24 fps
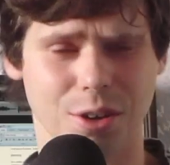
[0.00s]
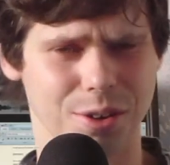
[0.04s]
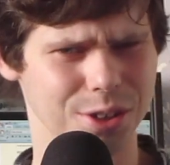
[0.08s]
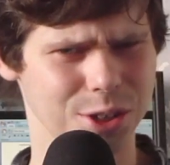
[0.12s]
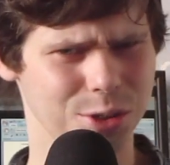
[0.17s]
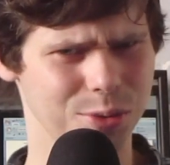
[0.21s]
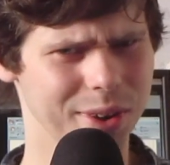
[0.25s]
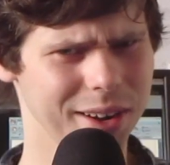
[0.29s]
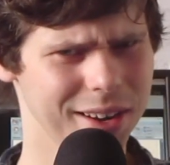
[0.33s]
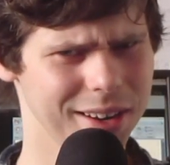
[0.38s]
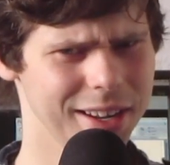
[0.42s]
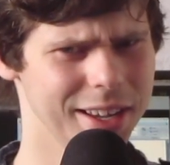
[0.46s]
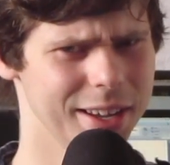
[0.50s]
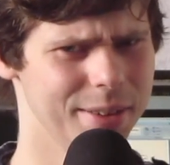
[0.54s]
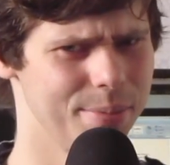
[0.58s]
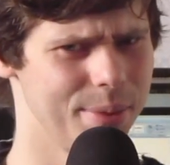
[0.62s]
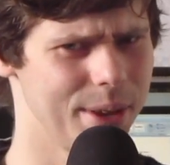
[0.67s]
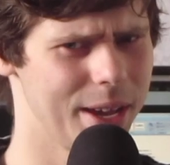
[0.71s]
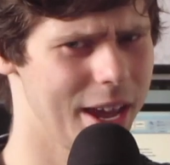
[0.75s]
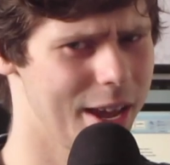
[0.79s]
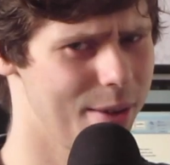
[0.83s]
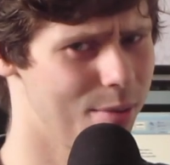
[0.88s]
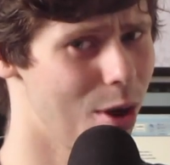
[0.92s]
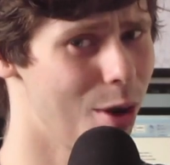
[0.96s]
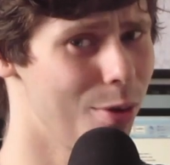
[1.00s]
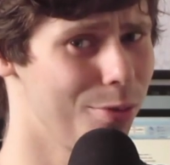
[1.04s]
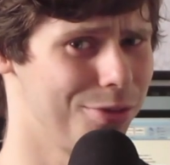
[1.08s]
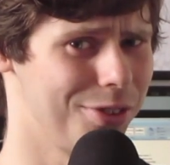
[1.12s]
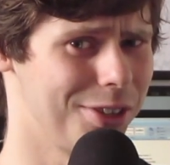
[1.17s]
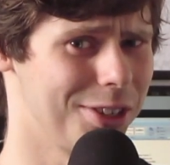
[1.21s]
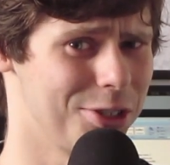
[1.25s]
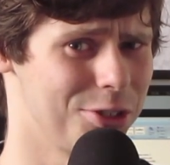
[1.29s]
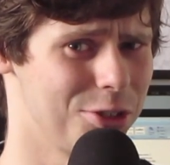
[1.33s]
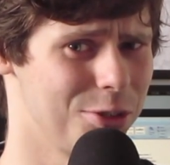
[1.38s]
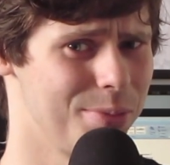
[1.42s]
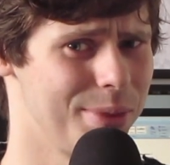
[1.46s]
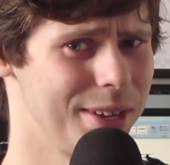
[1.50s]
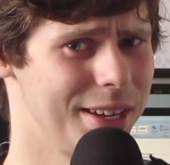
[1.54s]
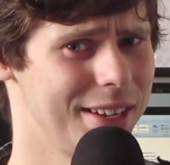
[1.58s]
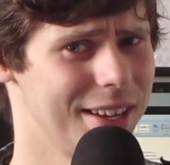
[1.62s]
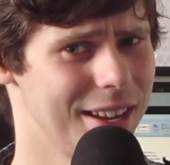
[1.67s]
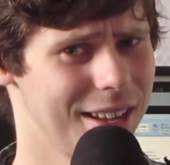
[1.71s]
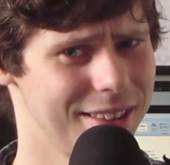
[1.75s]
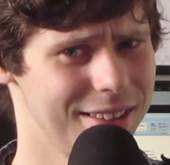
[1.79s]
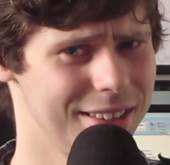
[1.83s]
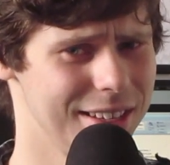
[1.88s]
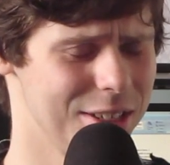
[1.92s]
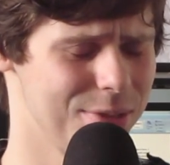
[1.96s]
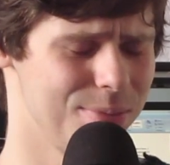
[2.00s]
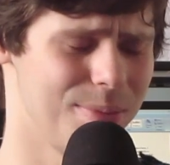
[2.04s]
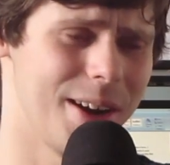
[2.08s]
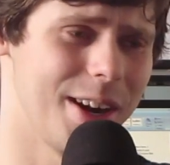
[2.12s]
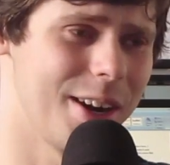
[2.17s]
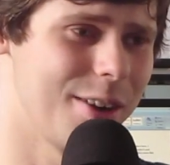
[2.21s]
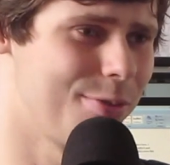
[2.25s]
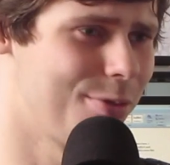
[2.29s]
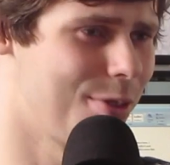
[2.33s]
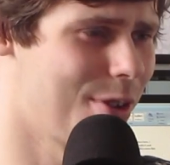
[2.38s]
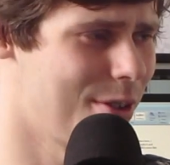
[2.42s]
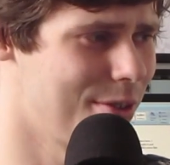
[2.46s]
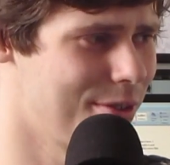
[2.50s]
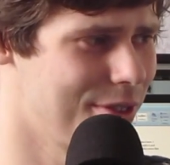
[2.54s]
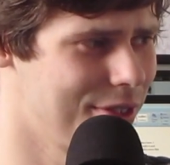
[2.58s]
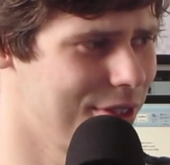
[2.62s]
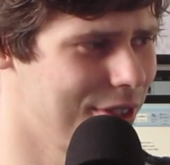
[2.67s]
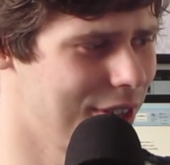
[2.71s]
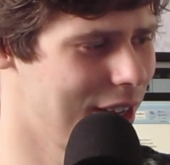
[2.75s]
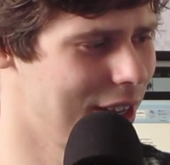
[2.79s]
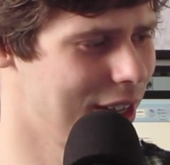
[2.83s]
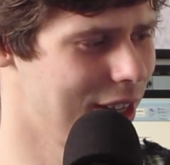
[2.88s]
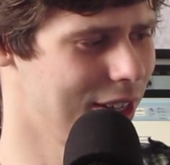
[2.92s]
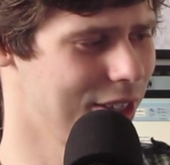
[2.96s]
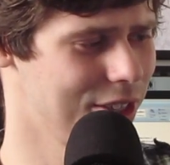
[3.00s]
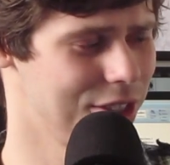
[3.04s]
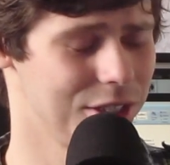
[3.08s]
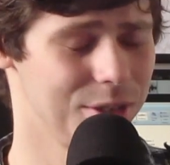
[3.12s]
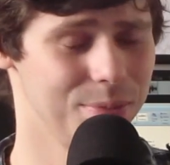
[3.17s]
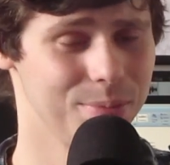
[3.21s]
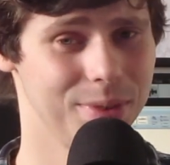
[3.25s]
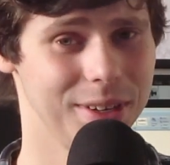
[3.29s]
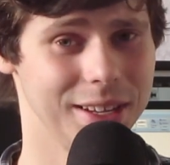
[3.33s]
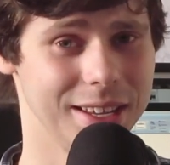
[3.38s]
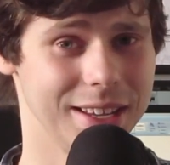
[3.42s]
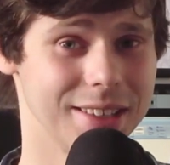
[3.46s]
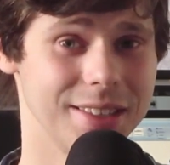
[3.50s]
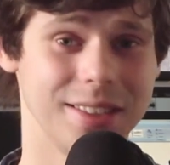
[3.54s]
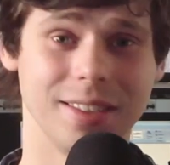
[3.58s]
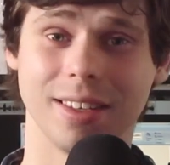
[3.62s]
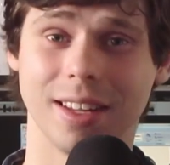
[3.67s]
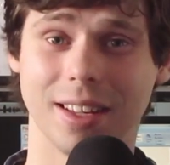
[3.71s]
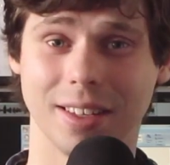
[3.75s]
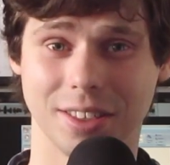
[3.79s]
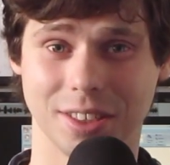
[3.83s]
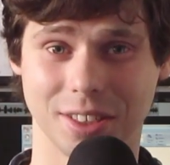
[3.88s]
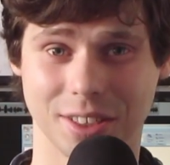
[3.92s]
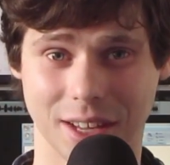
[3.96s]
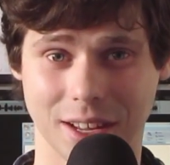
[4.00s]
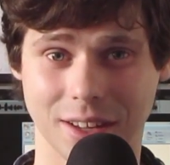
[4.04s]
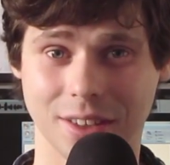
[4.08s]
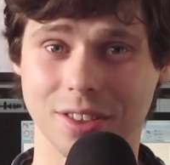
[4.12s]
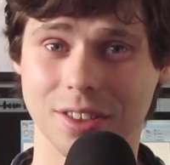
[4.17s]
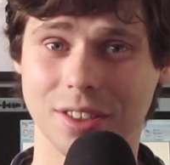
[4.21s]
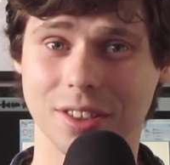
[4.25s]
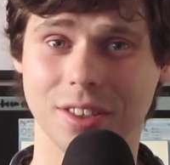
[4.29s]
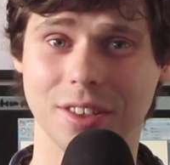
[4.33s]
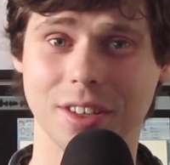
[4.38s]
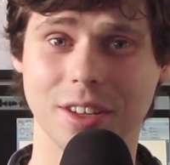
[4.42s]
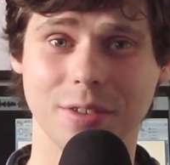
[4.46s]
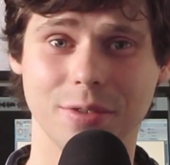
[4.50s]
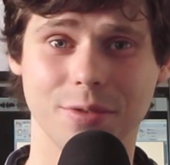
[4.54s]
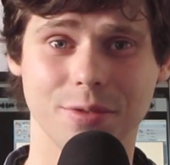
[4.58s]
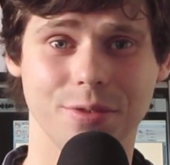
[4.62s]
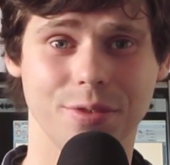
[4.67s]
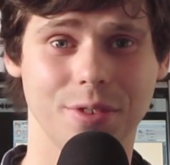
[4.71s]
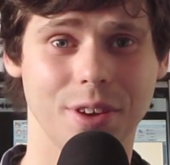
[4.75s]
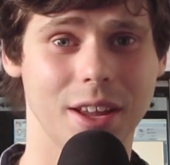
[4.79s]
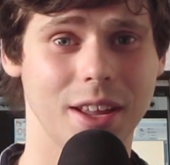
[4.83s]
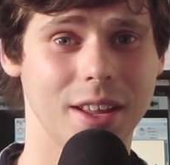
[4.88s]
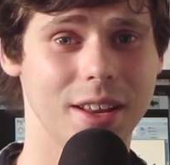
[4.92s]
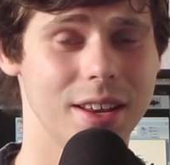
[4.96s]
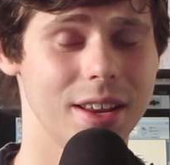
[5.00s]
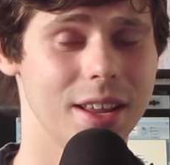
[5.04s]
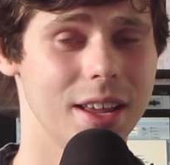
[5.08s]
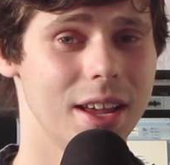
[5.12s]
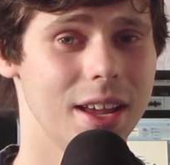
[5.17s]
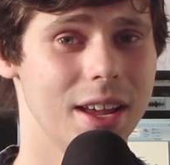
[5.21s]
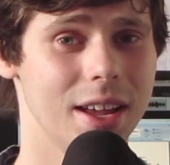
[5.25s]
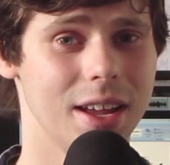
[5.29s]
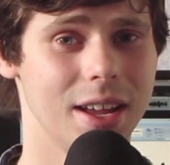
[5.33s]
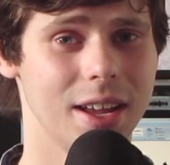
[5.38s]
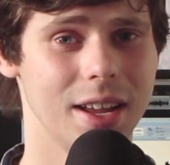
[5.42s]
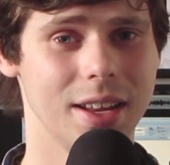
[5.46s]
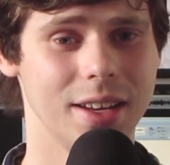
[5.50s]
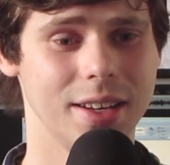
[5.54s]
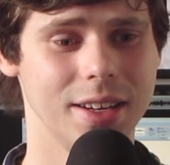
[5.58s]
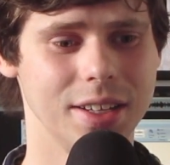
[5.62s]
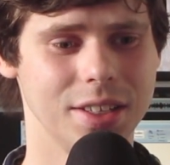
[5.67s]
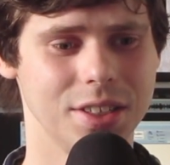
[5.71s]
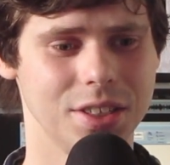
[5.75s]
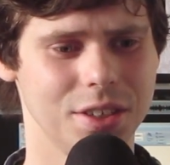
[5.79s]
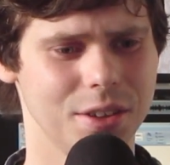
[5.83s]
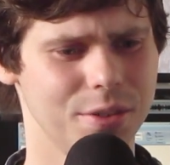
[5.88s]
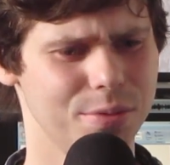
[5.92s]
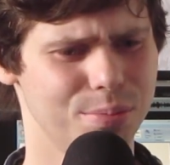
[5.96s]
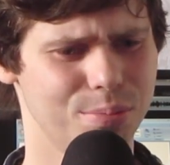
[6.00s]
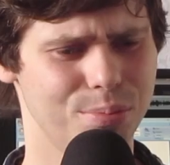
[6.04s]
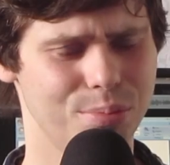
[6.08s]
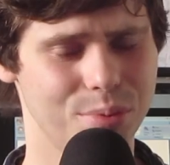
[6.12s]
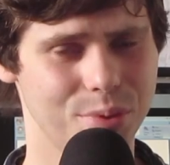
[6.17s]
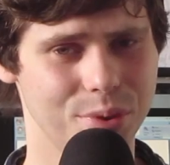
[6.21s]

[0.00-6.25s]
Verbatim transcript: So it quickly became obvious to me that this microphone simply isn't that sensitive and needs a